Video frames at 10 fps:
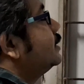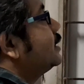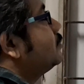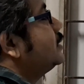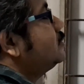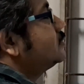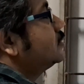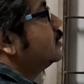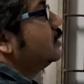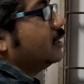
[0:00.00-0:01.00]
That
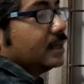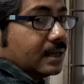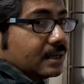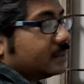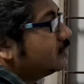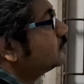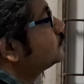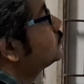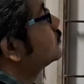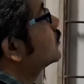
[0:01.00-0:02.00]
means here